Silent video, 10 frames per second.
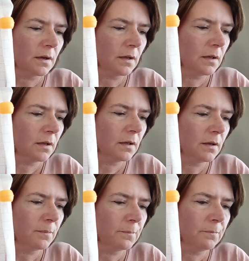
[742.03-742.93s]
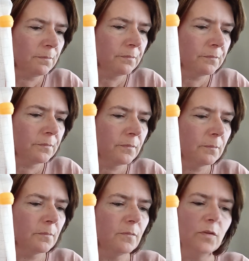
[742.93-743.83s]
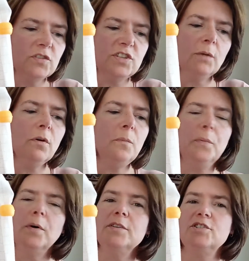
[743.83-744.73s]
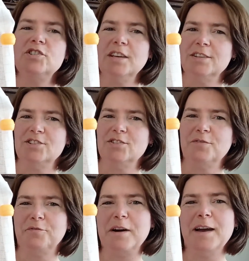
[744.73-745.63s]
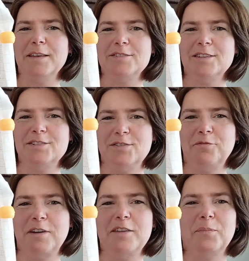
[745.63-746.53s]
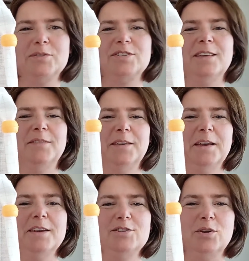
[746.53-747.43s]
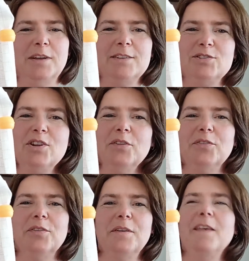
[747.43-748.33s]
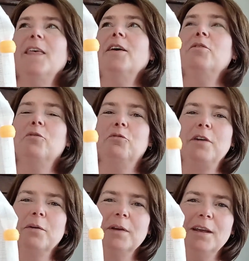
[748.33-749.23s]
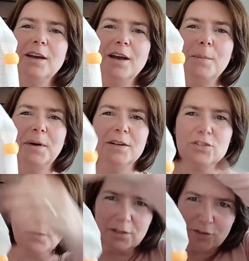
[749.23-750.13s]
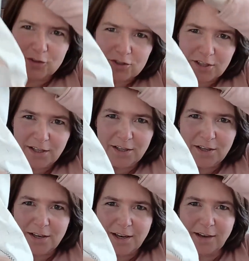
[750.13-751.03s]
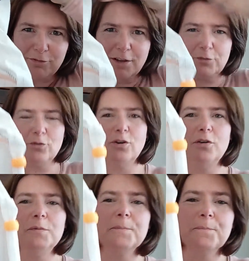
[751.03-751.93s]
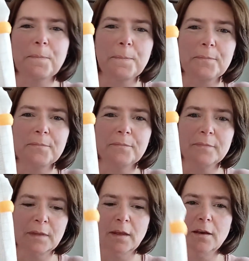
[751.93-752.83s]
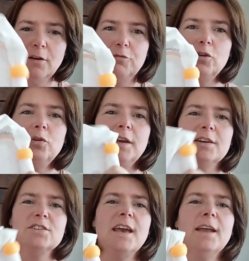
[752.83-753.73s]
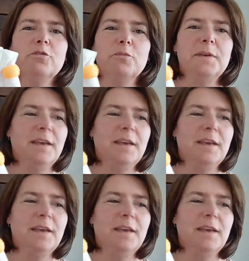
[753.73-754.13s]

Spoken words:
0.65%. So that's not very much, but you see, I have lots to go. A few years ahead of